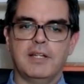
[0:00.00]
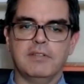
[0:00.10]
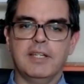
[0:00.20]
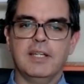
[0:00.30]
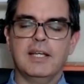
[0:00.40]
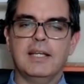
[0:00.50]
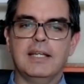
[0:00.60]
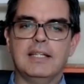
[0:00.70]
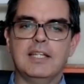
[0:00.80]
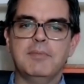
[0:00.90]
Finally,
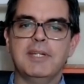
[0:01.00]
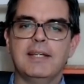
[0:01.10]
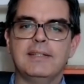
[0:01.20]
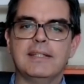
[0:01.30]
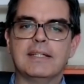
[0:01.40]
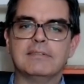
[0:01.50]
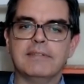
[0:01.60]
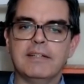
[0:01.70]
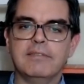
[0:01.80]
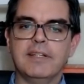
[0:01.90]
eliminate the
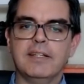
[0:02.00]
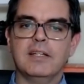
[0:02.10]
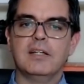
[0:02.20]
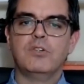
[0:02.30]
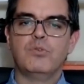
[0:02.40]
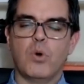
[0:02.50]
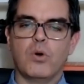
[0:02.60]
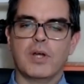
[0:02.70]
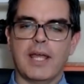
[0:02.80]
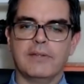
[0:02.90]
clearly
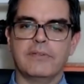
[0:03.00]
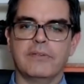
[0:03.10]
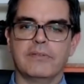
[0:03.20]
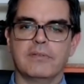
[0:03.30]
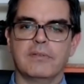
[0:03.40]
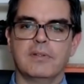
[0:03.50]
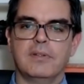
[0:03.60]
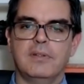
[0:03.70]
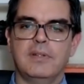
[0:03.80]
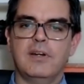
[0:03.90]
wrong answers.
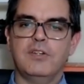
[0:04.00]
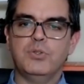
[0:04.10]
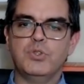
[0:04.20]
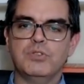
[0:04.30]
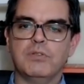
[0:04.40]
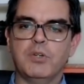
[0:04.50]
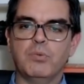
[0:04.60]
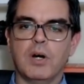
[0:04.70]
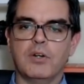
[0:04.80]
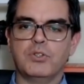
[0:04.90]
There are usually
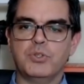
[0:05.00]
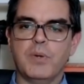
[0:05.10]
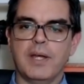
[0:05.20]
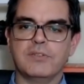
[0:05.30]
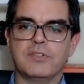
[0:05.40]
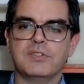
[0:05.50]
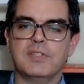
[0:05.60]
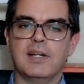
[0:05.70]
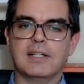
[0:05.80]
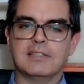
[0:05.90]
1 or 2
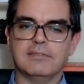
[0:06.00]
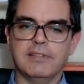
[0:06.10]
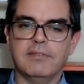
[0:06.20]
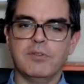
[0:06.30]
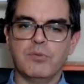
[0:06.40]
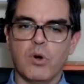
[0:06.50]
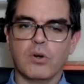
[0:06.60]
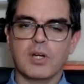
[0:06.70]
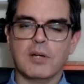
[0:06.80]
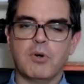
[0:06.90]
answers that are clearly
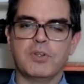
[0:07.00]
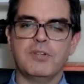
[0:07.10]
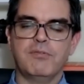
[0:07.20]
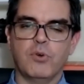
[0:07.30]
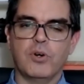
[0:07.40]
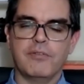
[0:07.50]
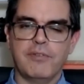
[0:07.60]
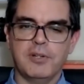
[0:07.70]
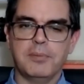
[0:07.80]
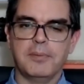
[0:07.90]
wrong among the 4
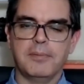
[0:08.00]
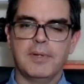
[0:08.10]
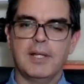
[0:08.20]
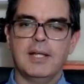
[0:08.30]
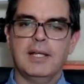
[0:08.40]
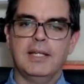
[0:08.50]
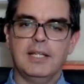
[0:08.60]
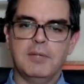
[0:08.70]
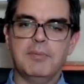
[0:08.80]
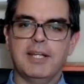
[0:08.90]
available.
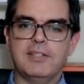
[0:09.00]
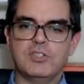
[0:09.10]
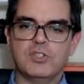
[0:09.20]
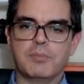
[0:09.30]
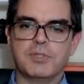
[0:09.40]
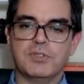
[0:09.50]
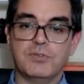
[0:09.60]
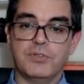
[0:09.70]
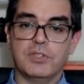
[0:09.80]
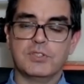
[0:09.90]
Eliminate these
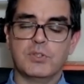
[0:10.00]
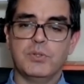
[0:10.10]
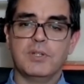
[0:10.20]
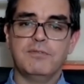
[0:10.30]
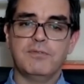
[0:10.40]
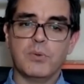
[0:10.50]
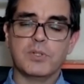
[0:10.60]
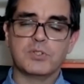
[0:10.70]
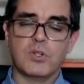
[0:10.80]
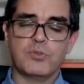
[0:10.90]
options first so you can
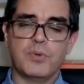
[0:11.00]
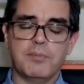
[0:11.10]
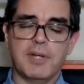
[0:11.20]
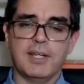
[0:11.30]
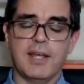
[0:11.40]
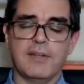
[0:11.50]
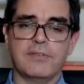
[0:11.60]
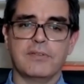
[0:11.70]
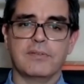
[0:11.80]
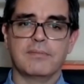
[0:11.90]
focus on the remaining
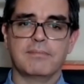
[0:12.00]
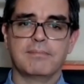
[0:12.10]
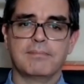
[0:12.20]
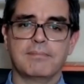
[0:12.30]
answers.